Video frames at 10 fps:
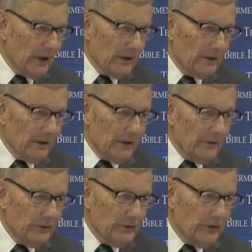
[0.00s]
at
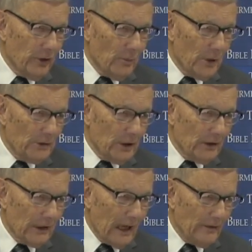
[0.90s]
least
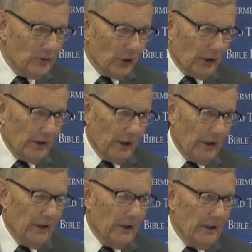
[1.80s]

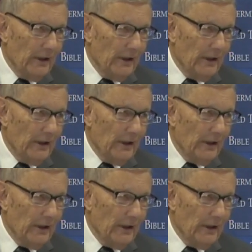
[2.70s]
dermatologically,